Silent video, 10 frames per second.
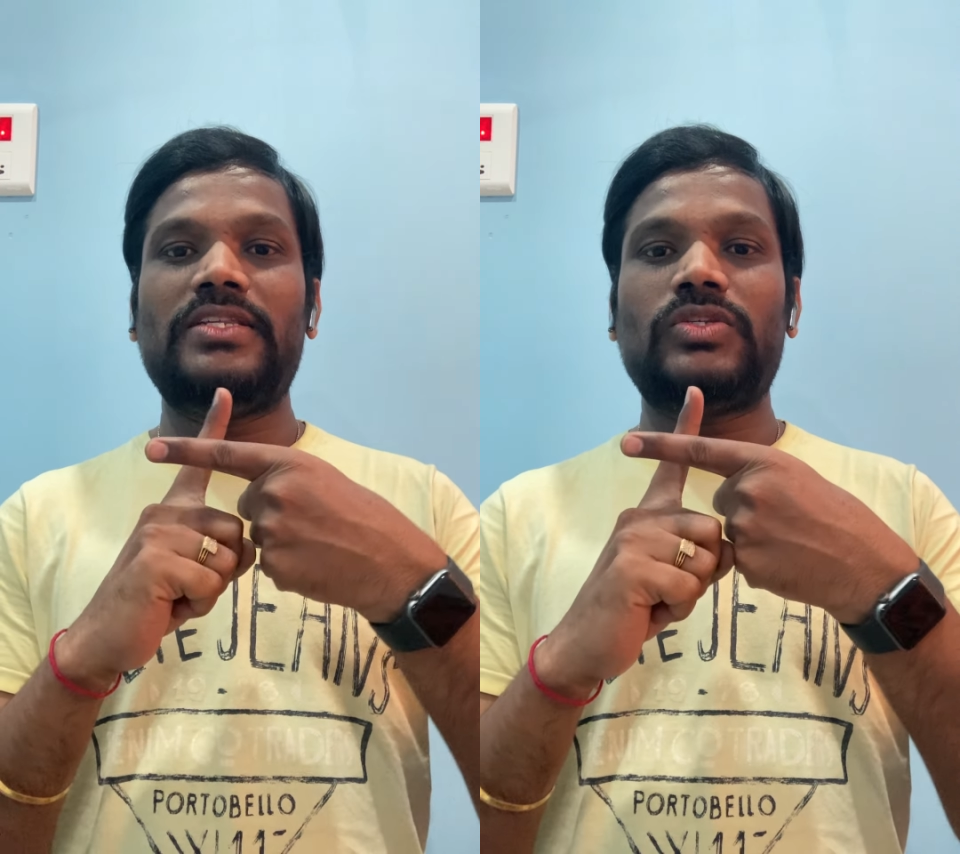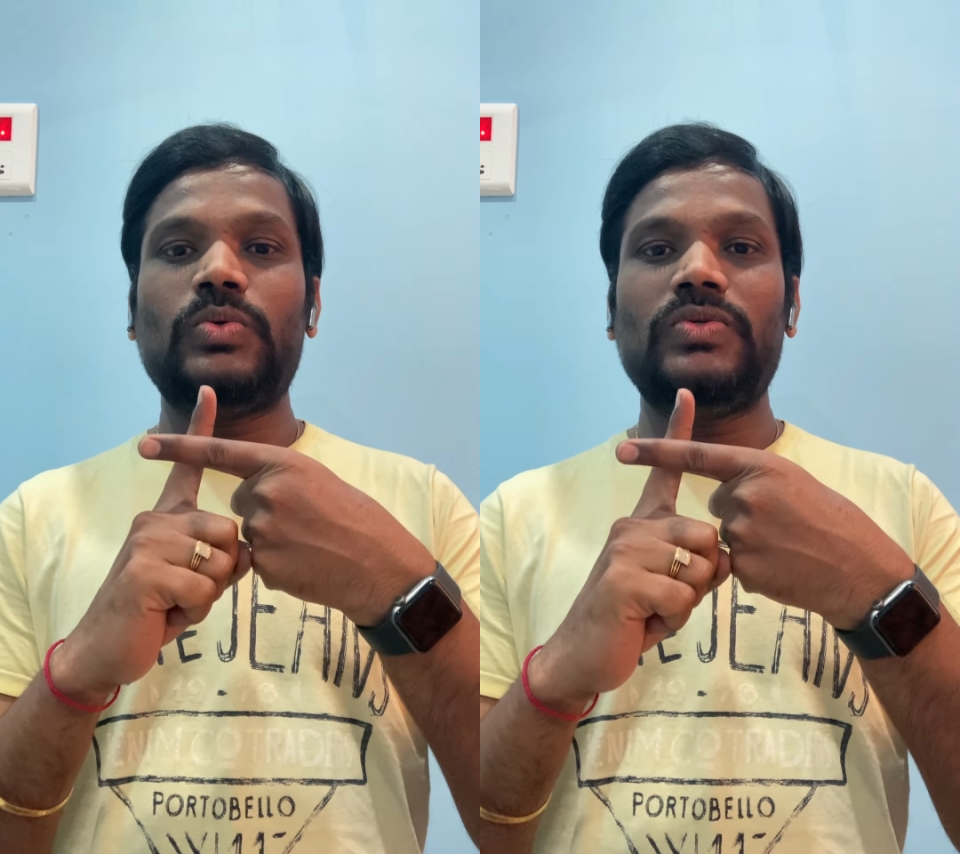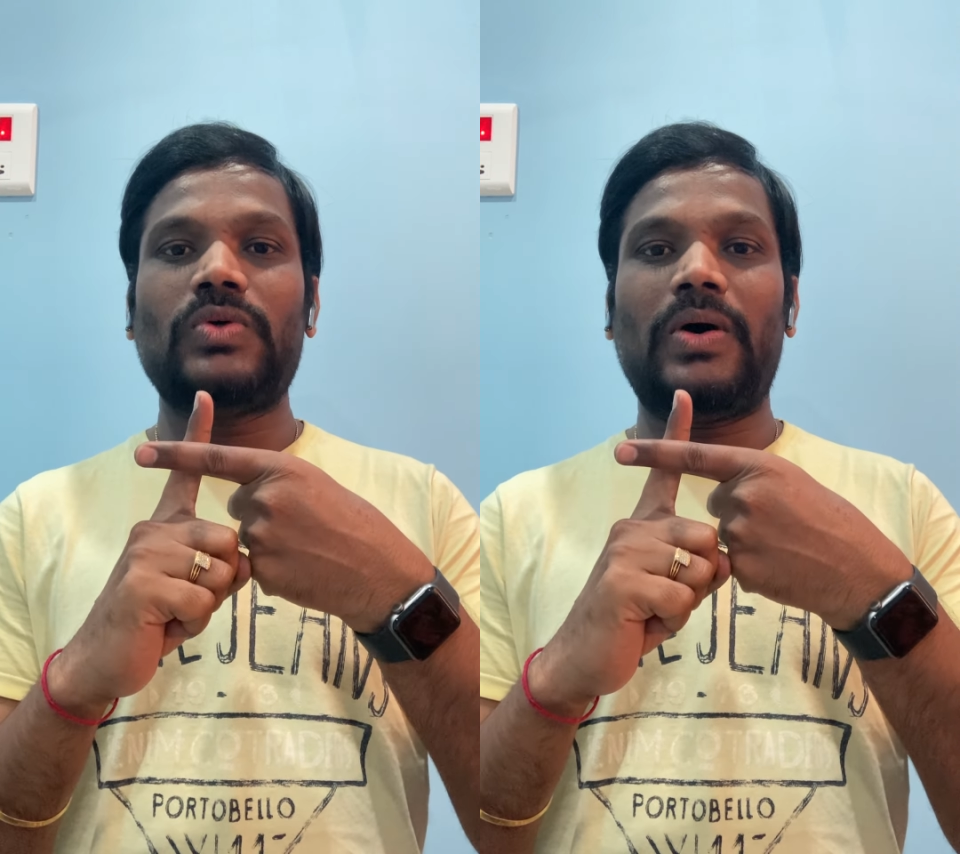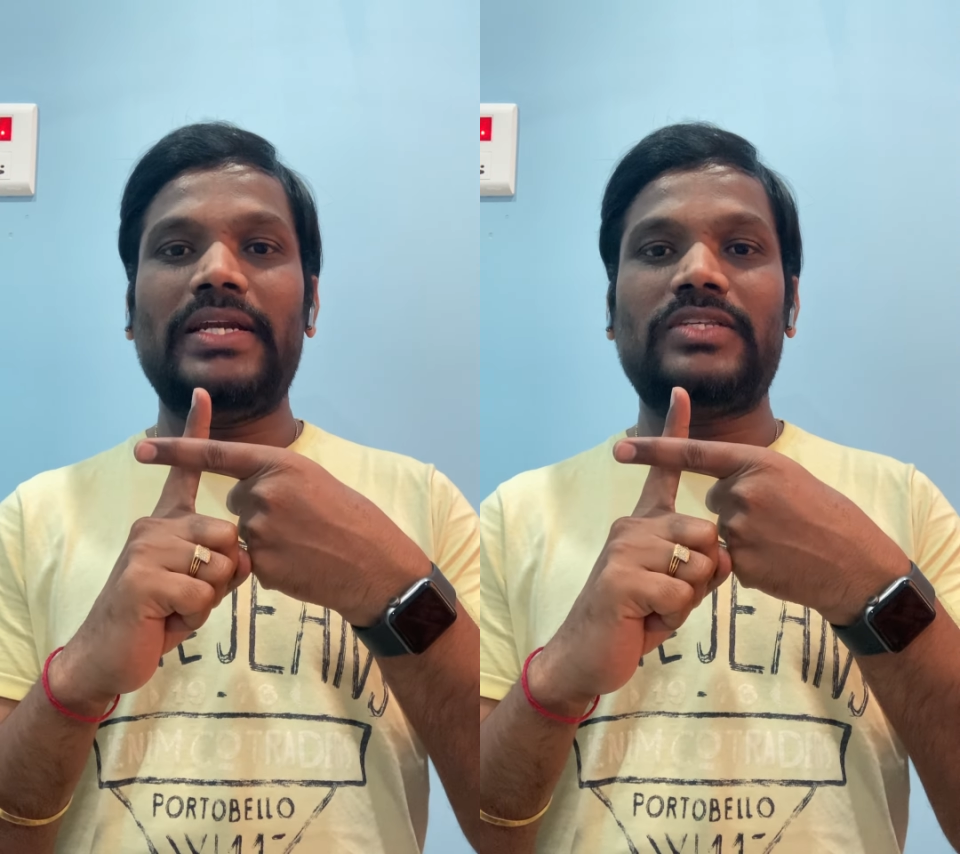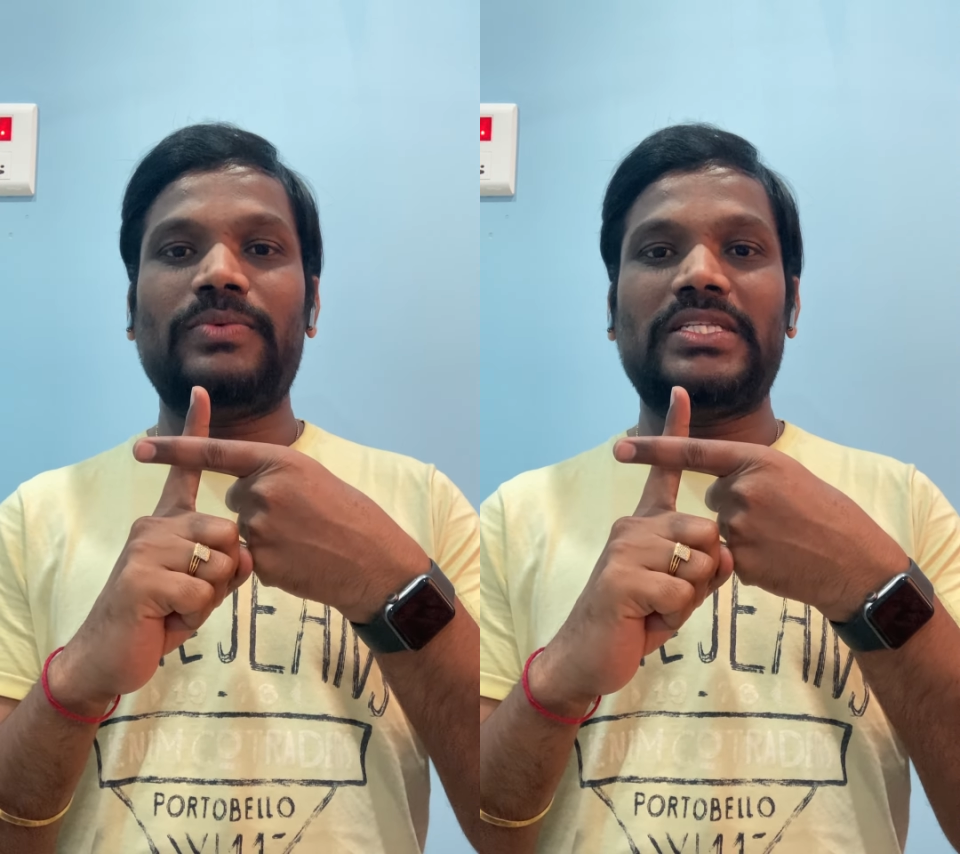2
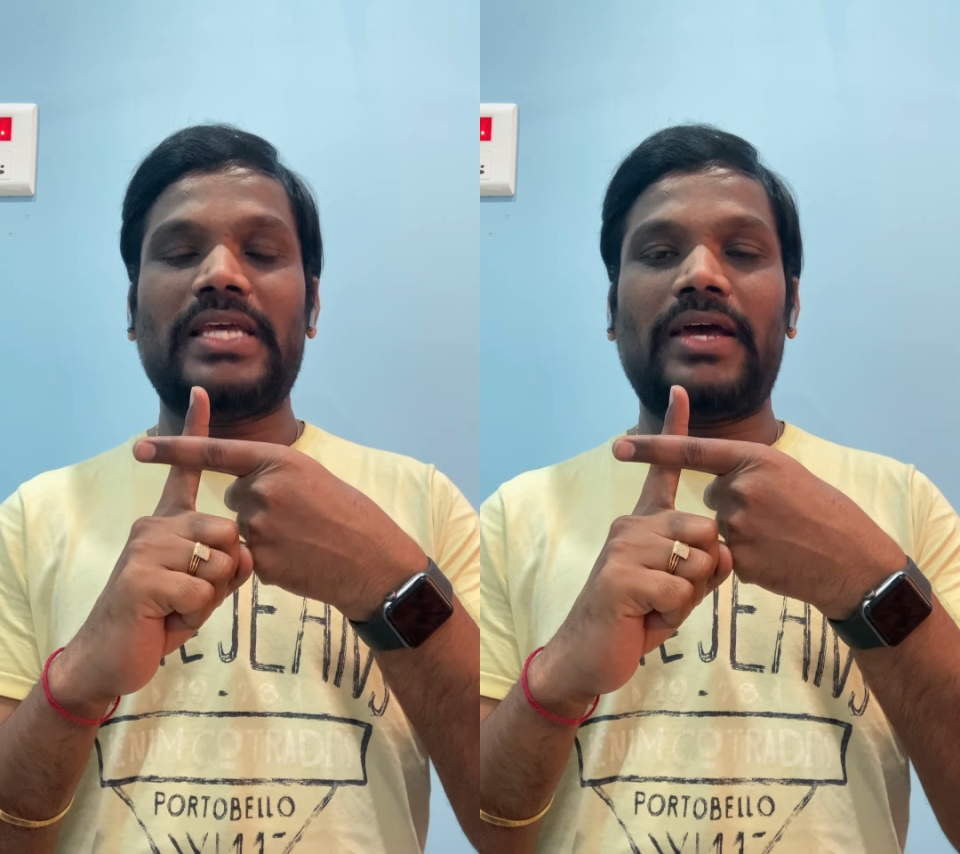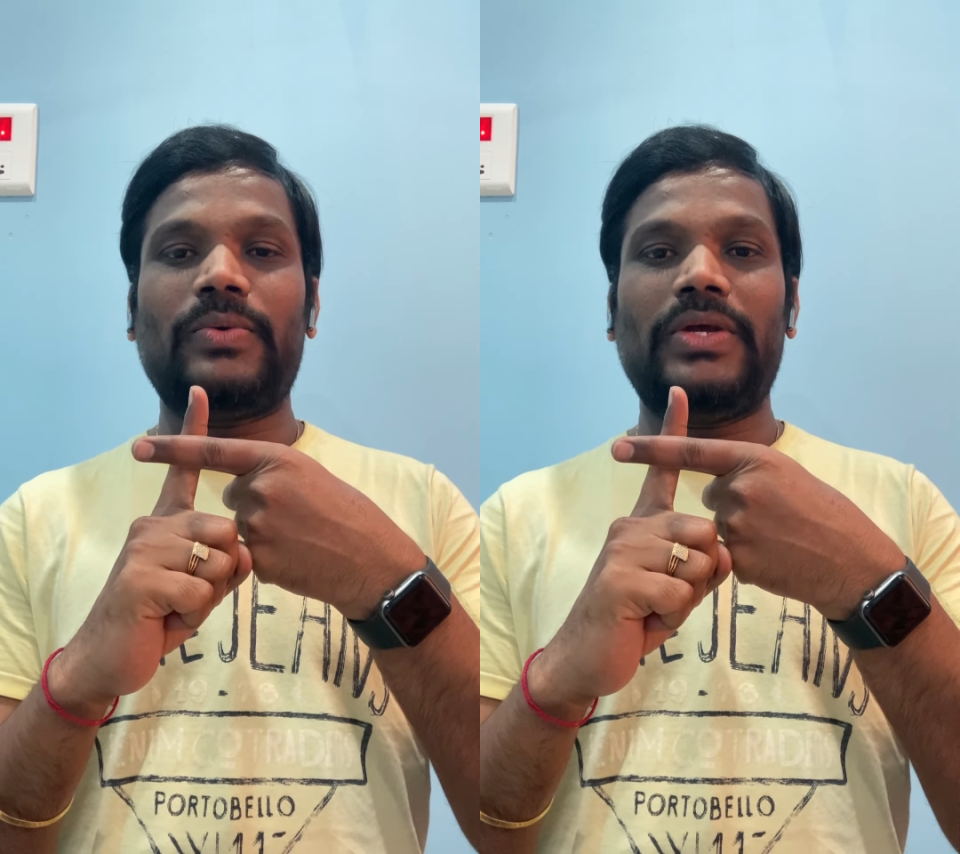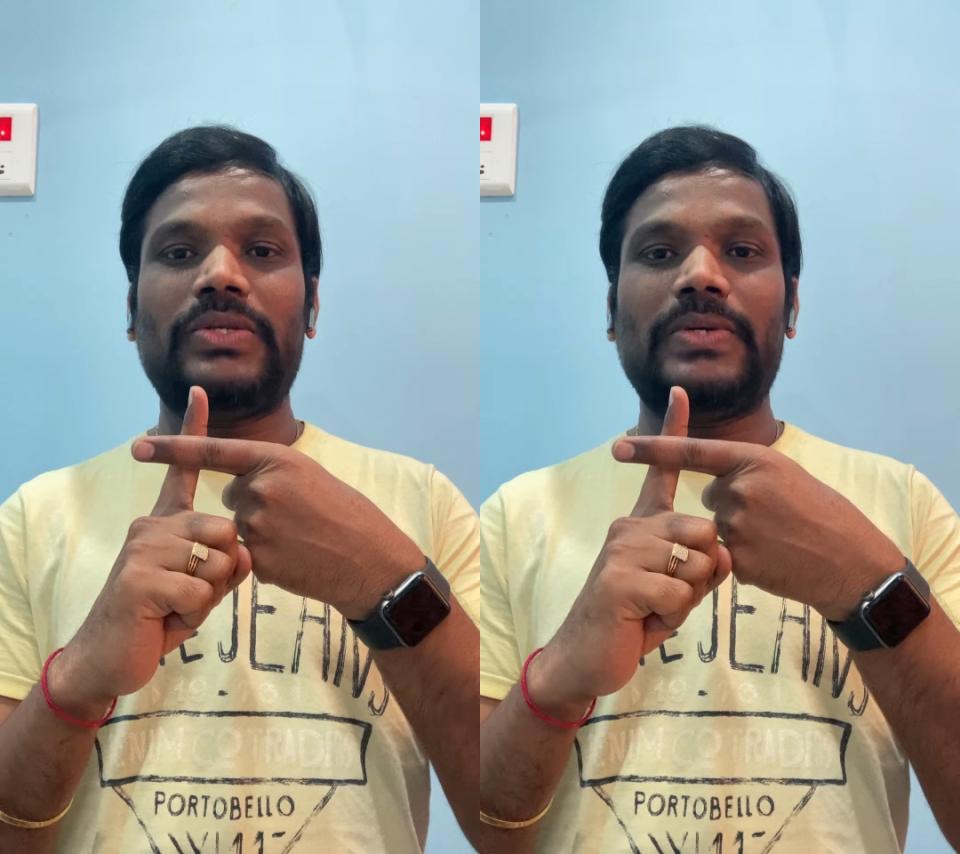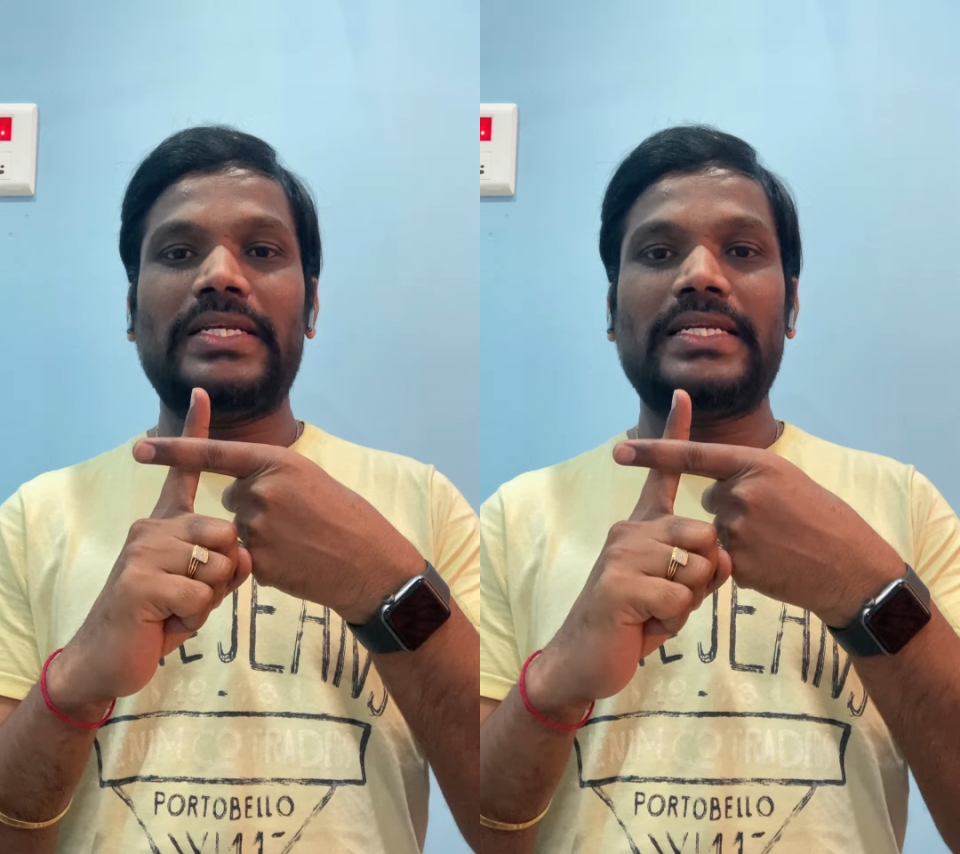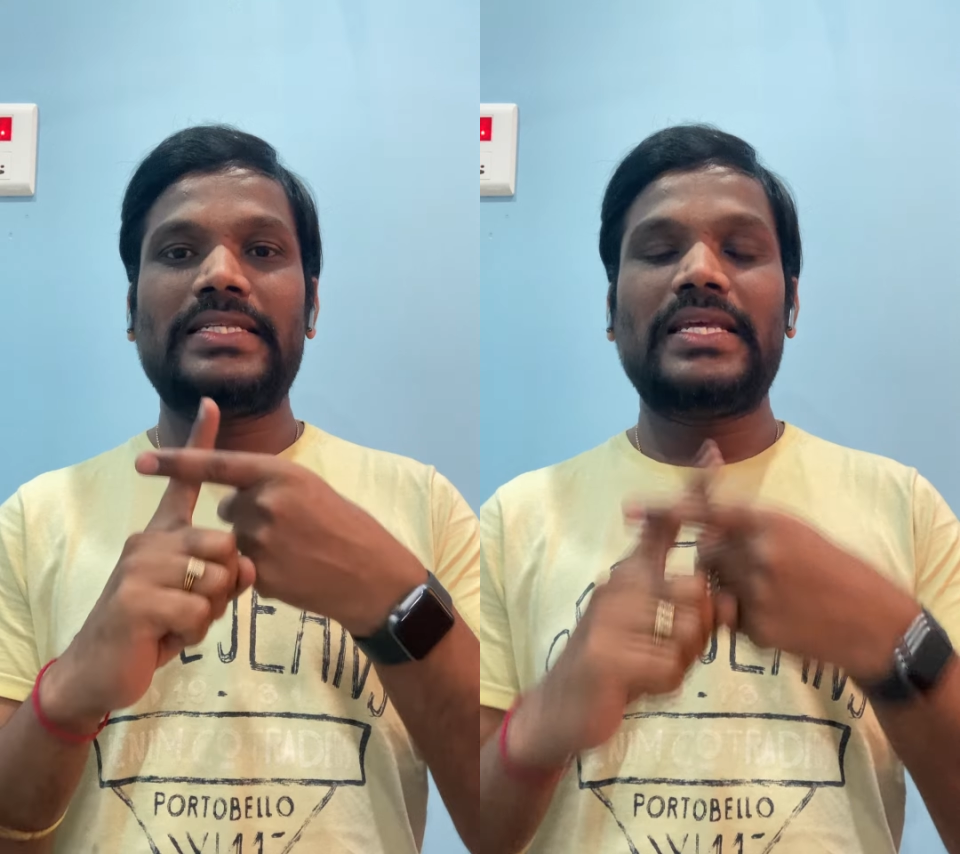solids which they are going to
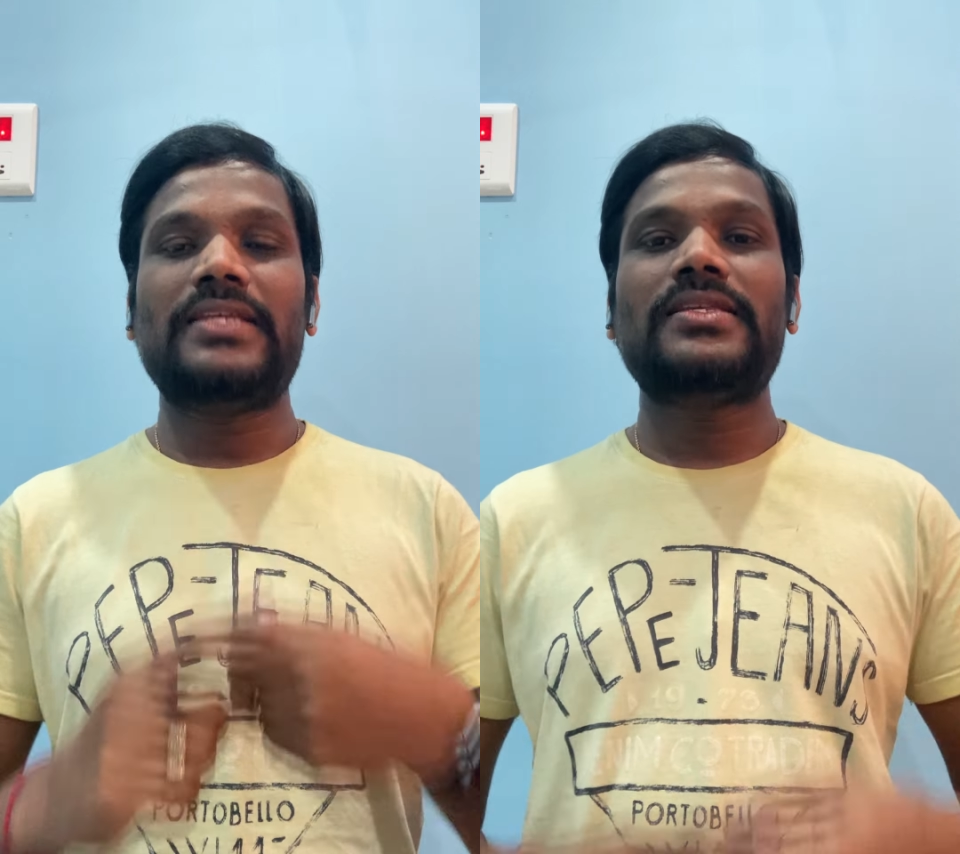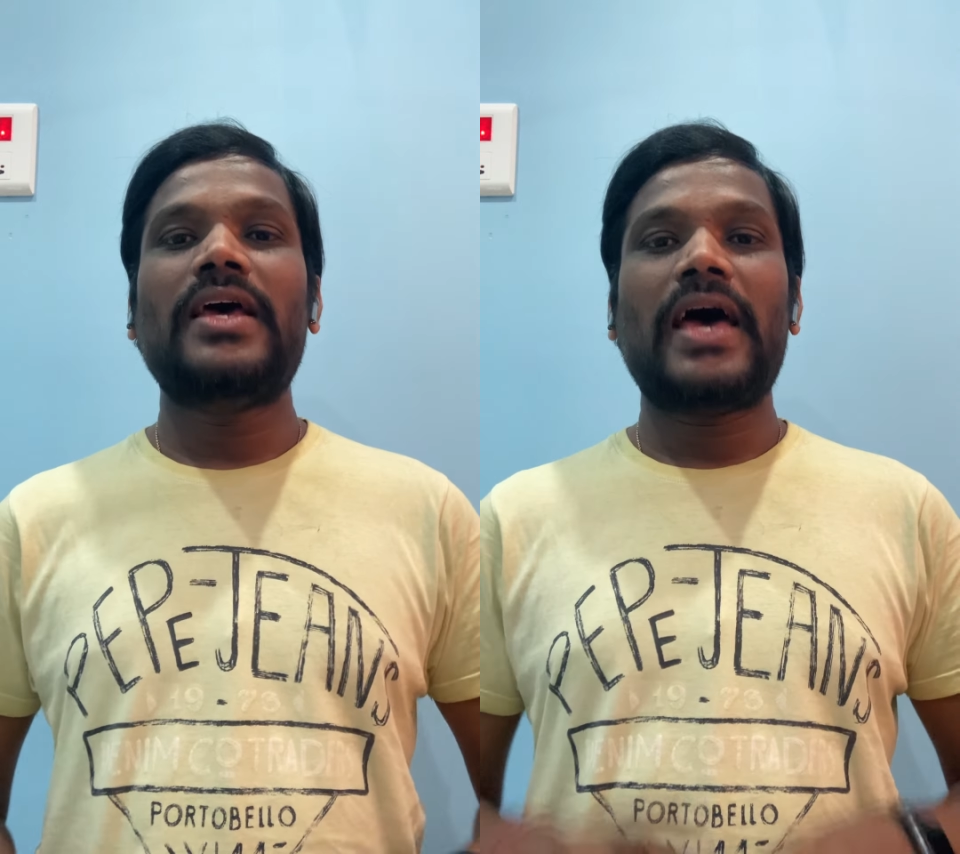intersect,